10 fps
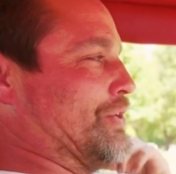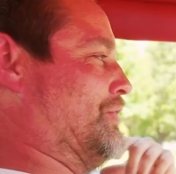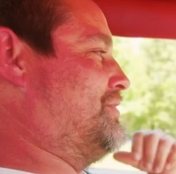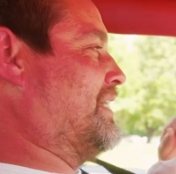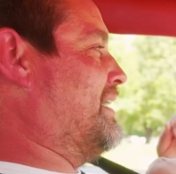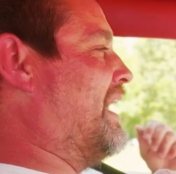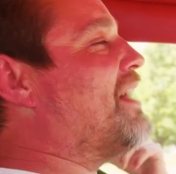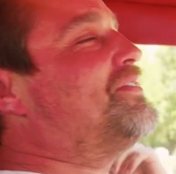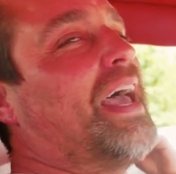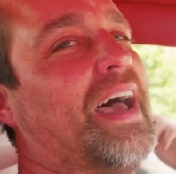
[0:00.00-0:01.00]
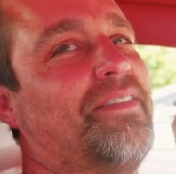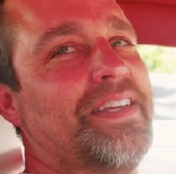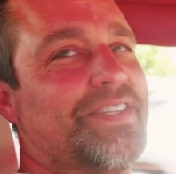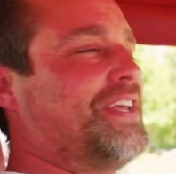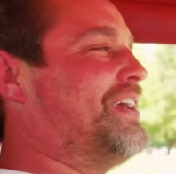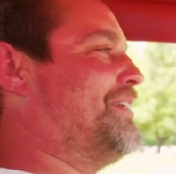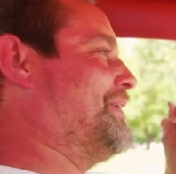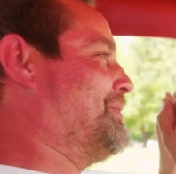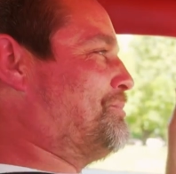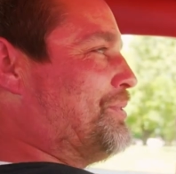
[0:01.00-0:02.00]
so you didn't have to have this in.
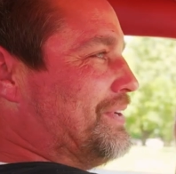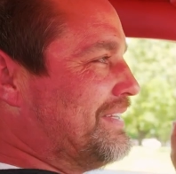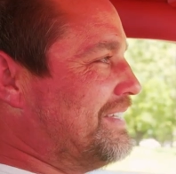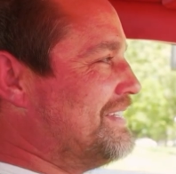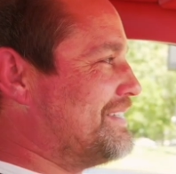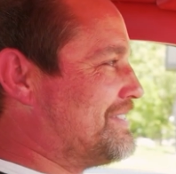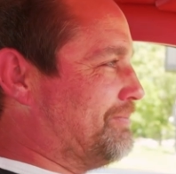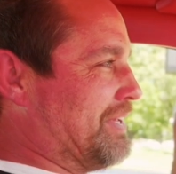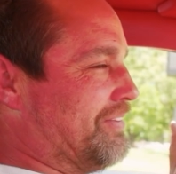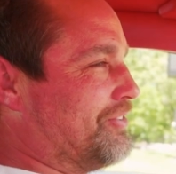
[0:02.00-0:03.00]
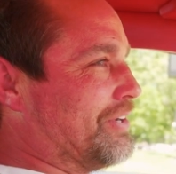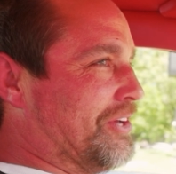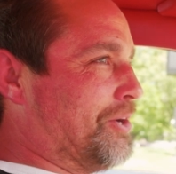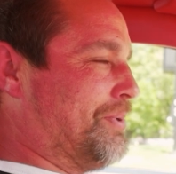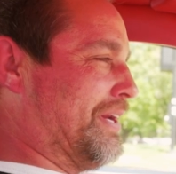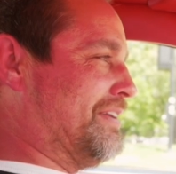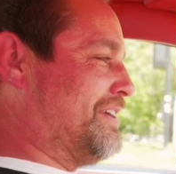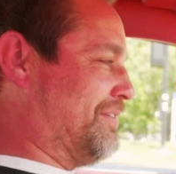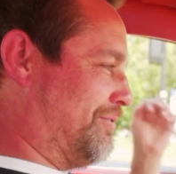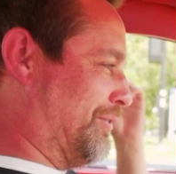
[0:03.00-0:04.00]
We would put something in there, a little bit of
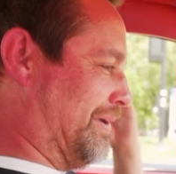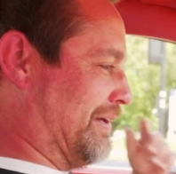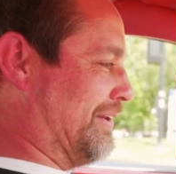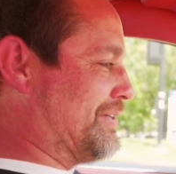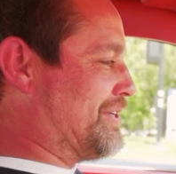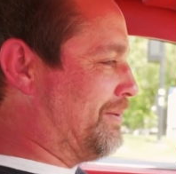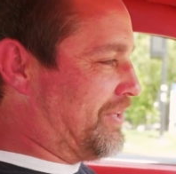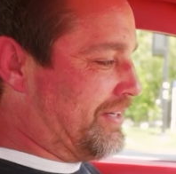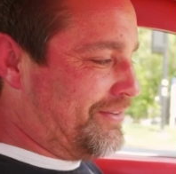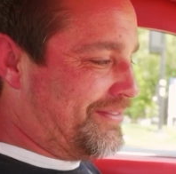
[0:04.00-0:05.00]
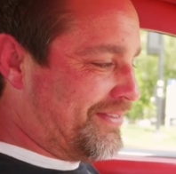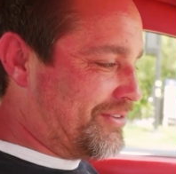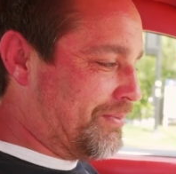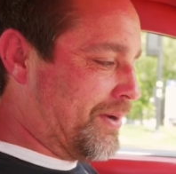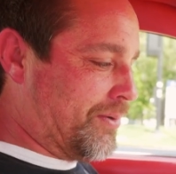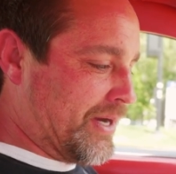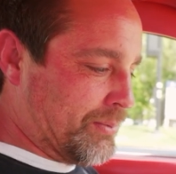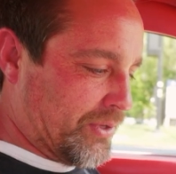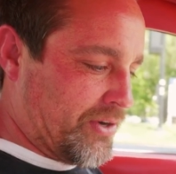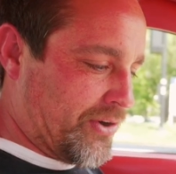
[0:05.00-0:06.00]
tin foil or something, so we were
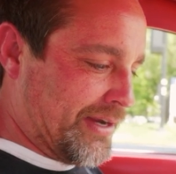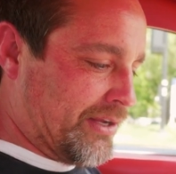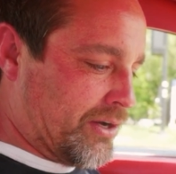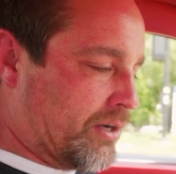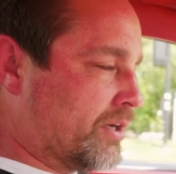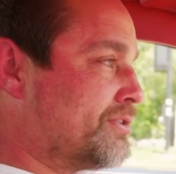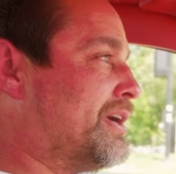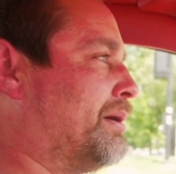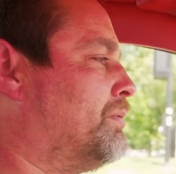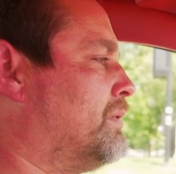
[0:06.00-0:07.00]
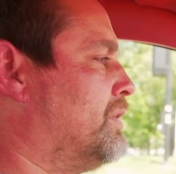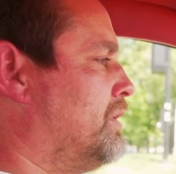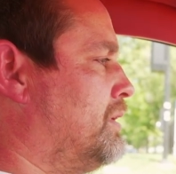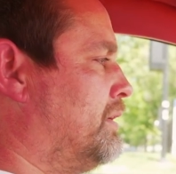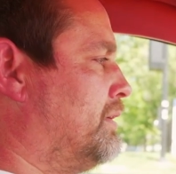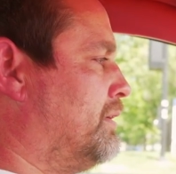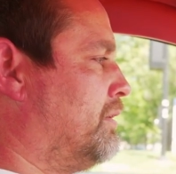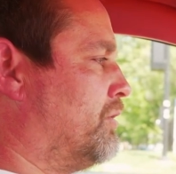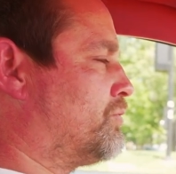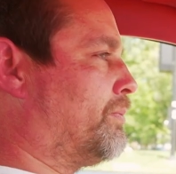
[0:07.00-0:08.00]
able to crank the cars up.
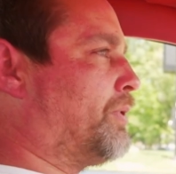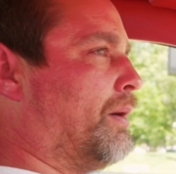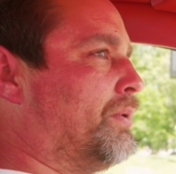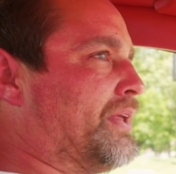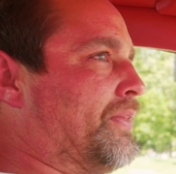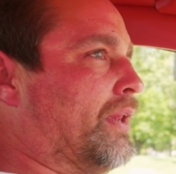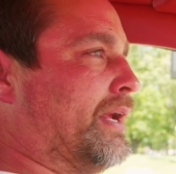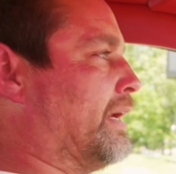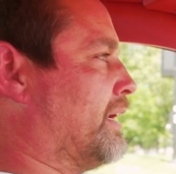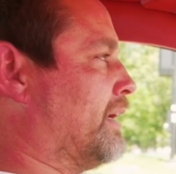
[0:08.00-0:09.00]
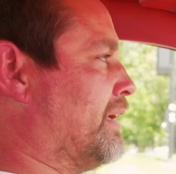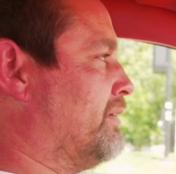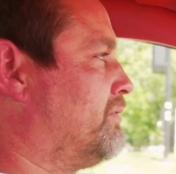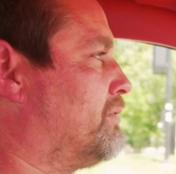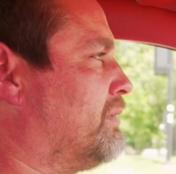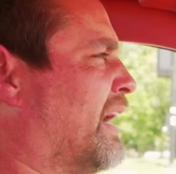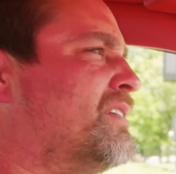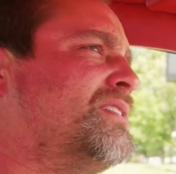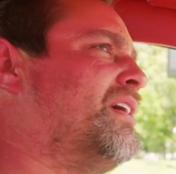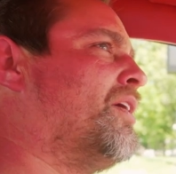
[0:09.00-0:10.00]
Those were probably in the late 80s.
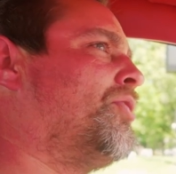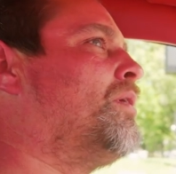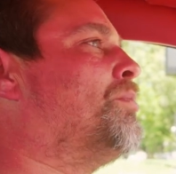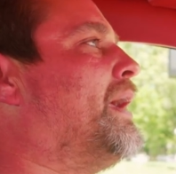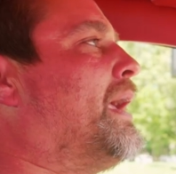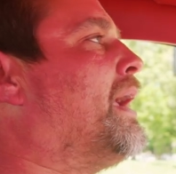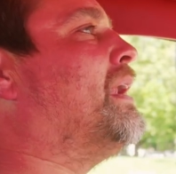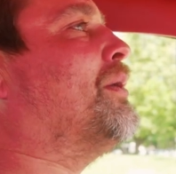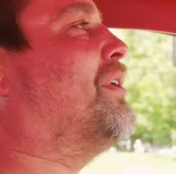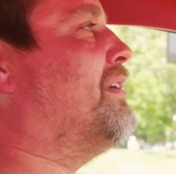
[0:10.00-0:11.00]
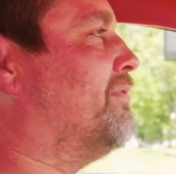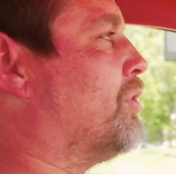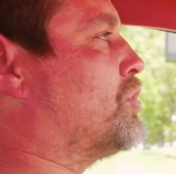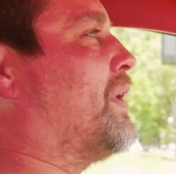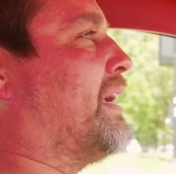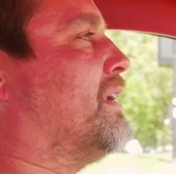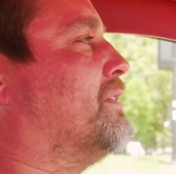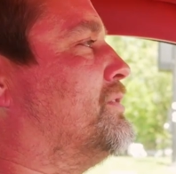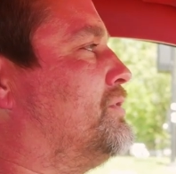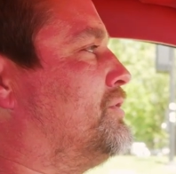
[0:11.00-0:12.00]
Actually, I think my 81
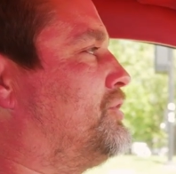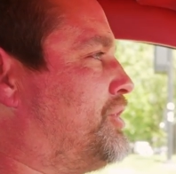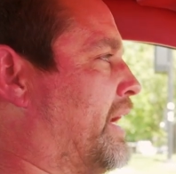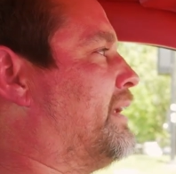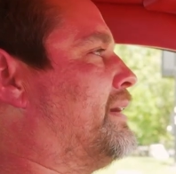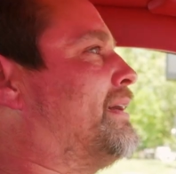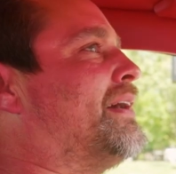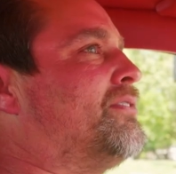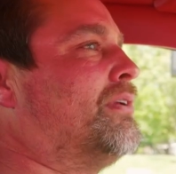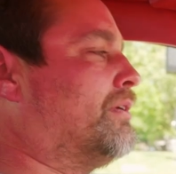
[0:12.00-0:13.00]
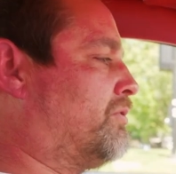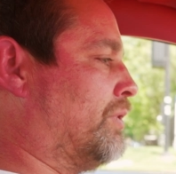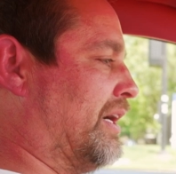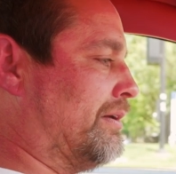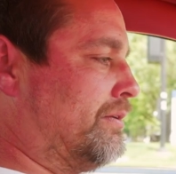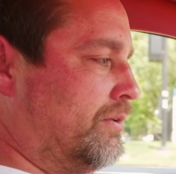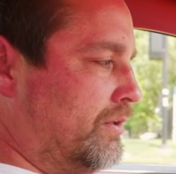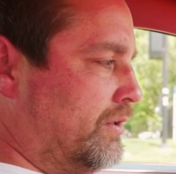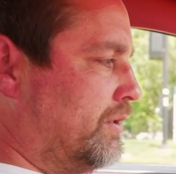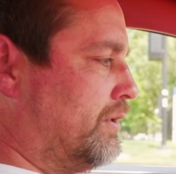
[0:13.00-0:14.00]
Volkswagen Jetta has it as well.
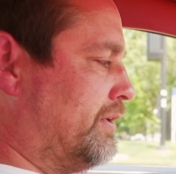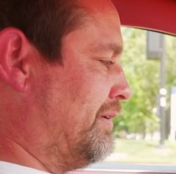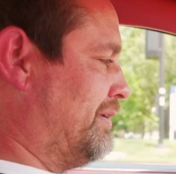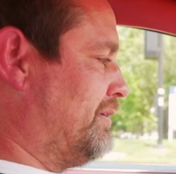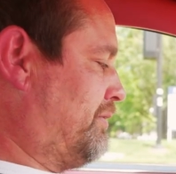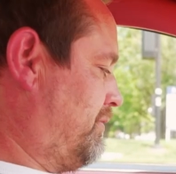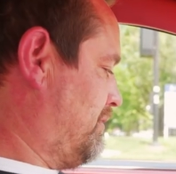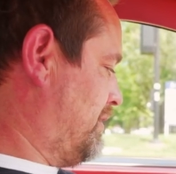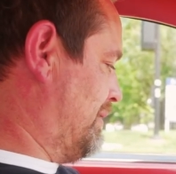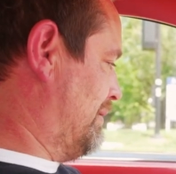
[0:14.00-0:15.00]
So